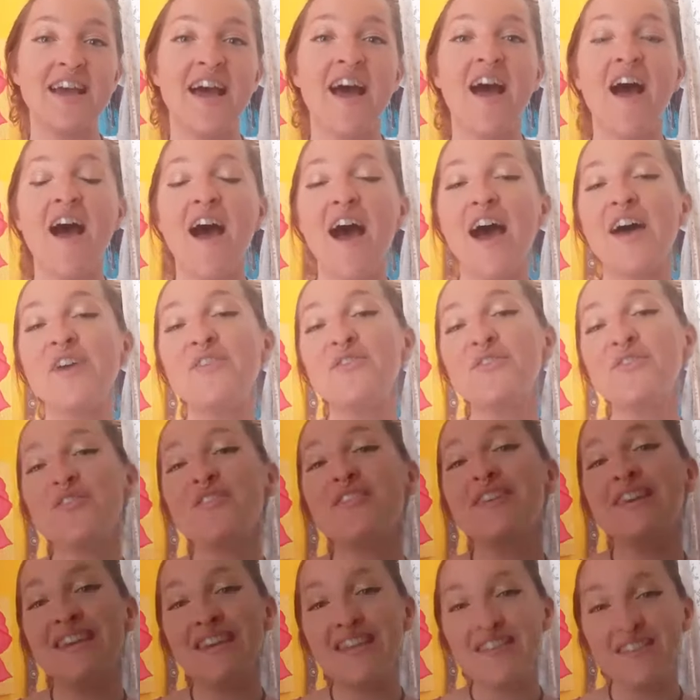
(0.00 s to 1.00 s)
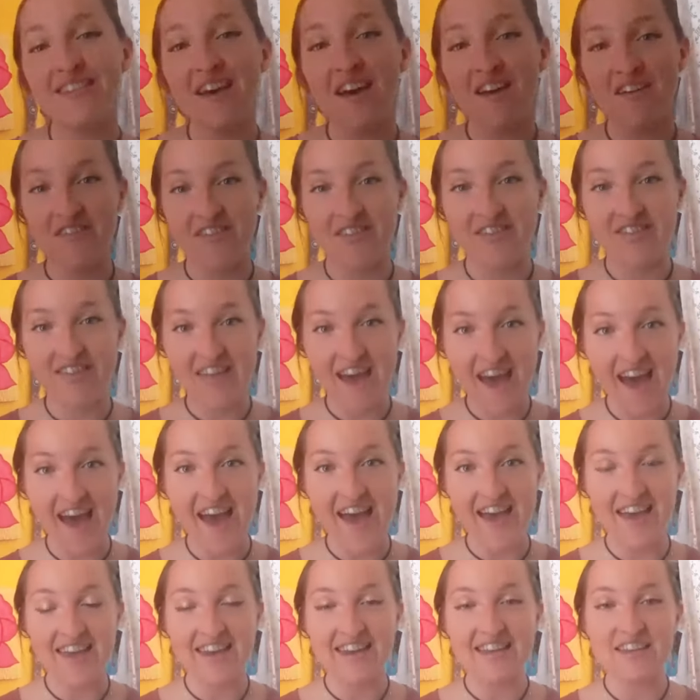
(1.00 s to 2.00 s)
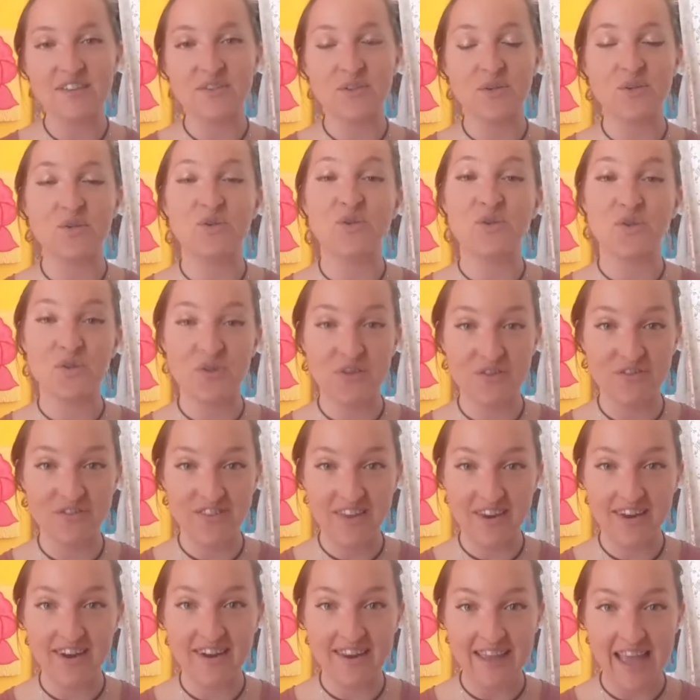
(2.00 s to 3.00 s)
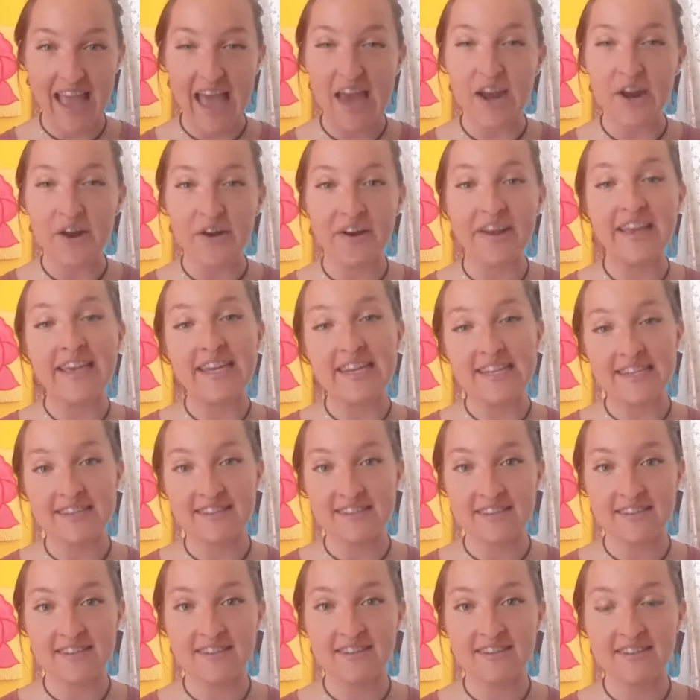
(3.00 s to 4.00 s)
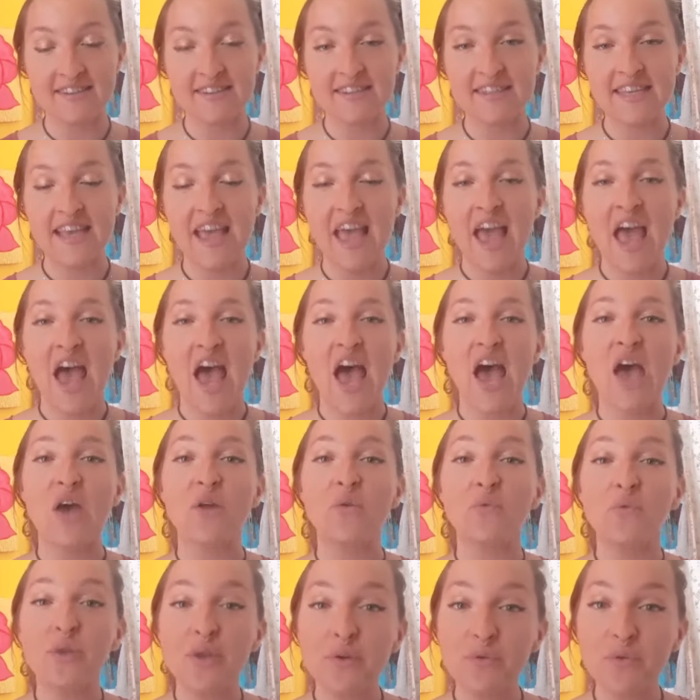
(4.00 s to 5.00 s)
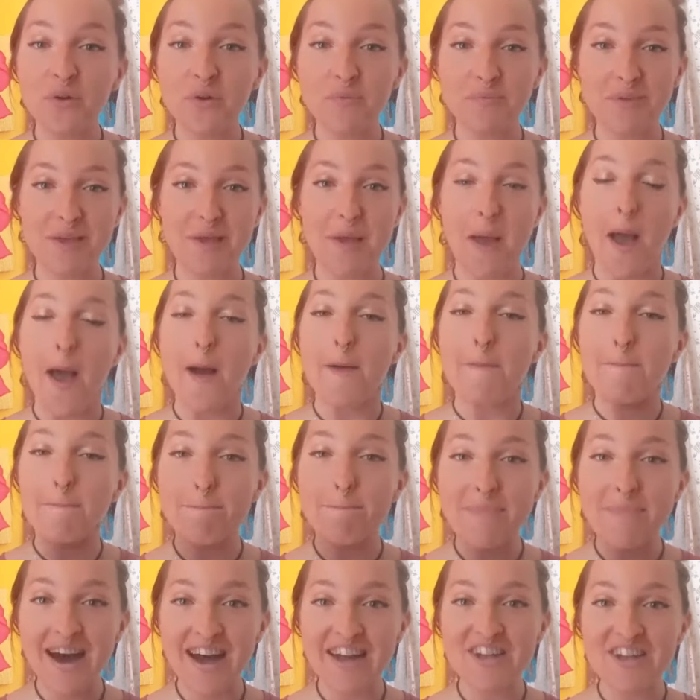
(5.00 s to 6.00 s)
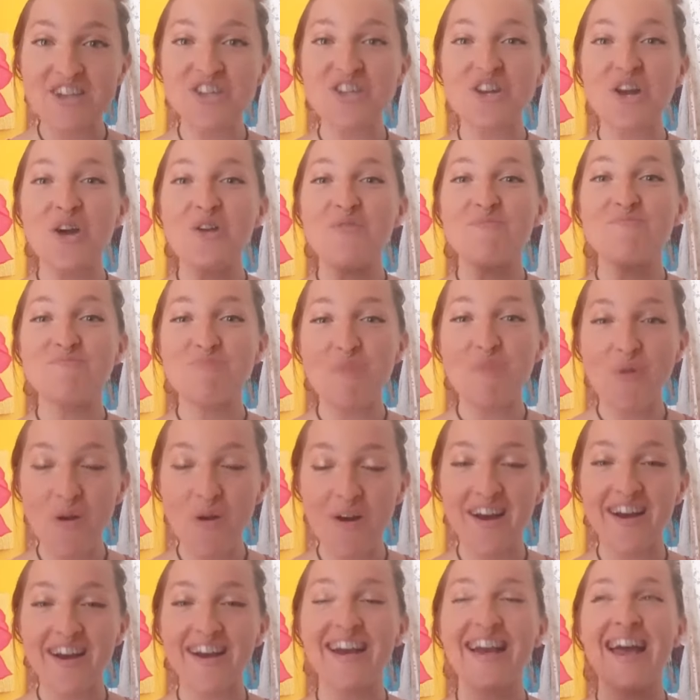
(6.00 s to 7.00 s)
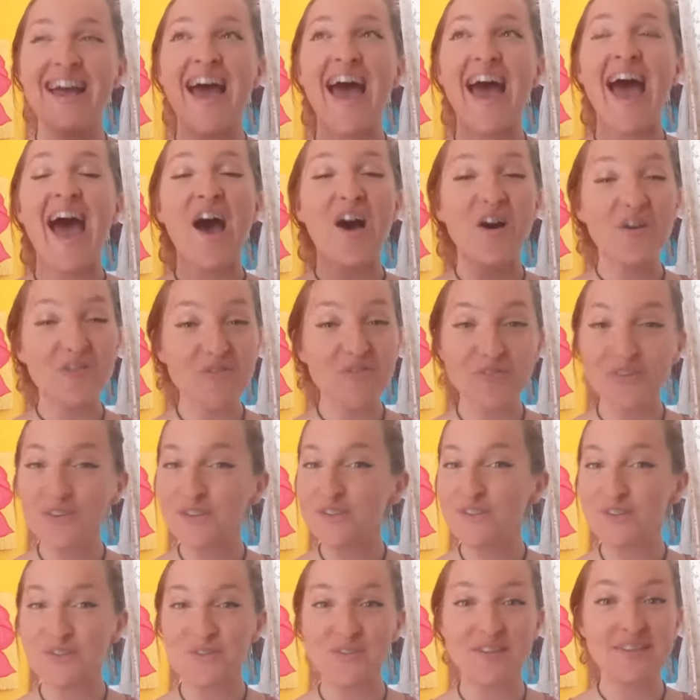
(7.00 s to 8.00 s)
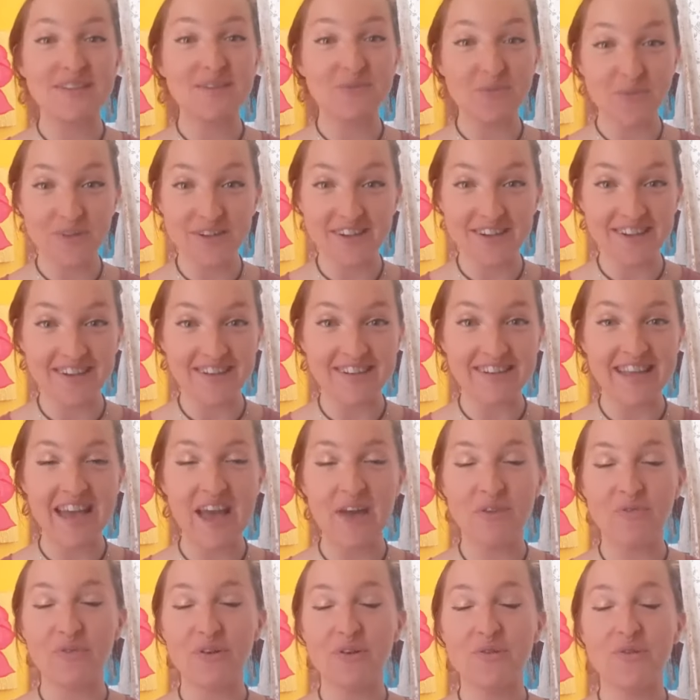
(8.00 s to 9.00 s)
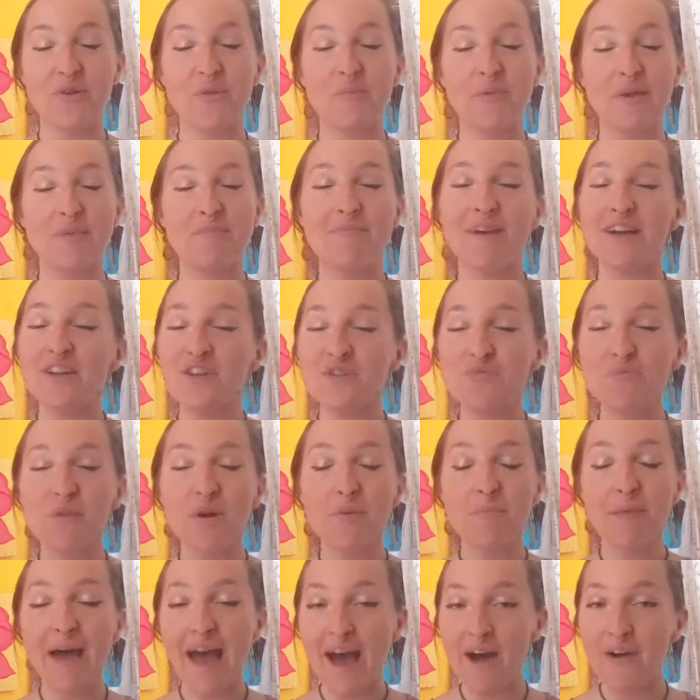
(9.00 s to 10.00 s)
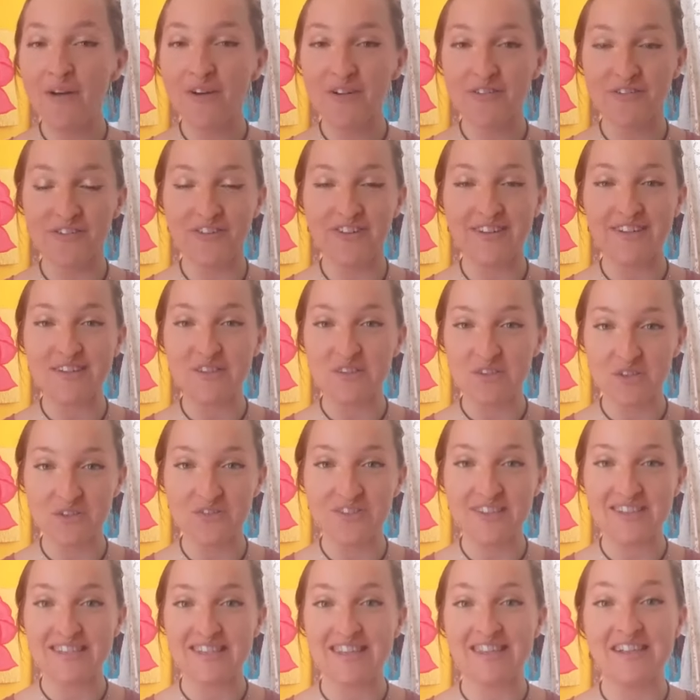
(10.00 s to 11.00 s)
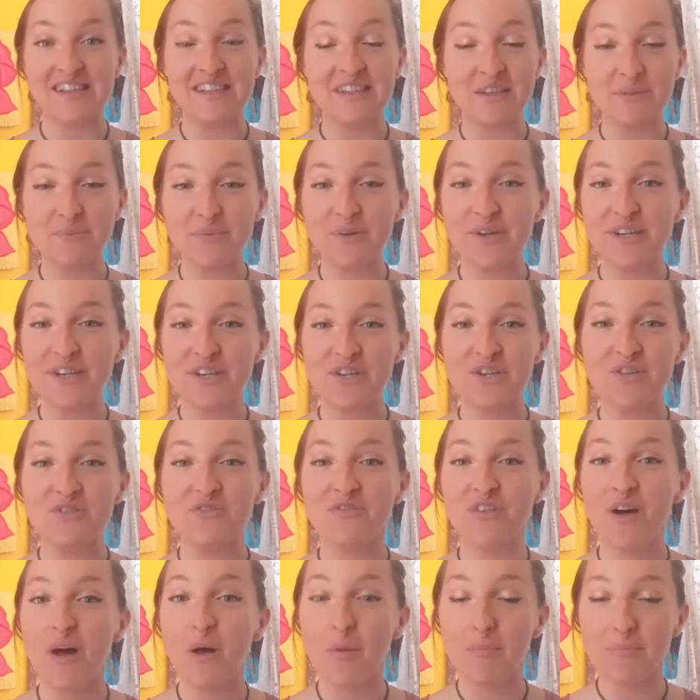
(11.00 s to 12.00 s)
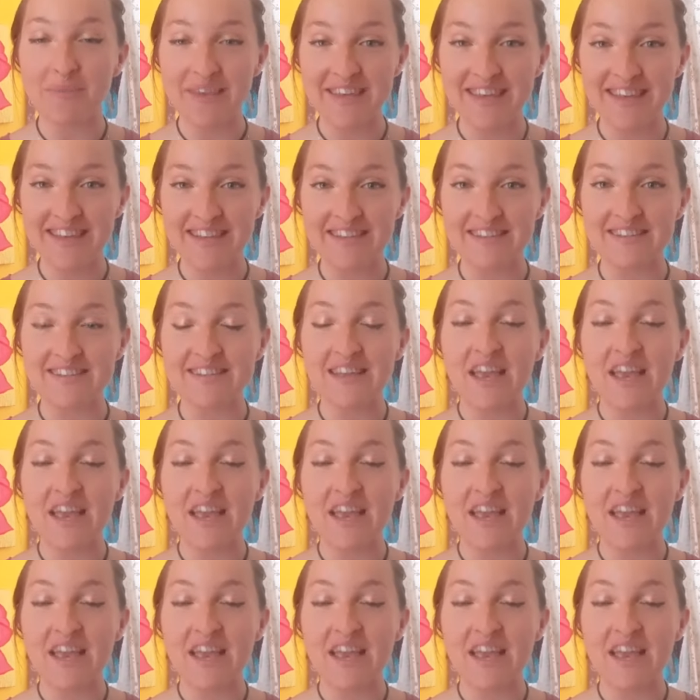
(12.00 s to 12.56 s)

Underneath of that is our true divinity and our innocence. And we will be much more helpful to this world, and we will be much more powerful in service to the liberation of all beings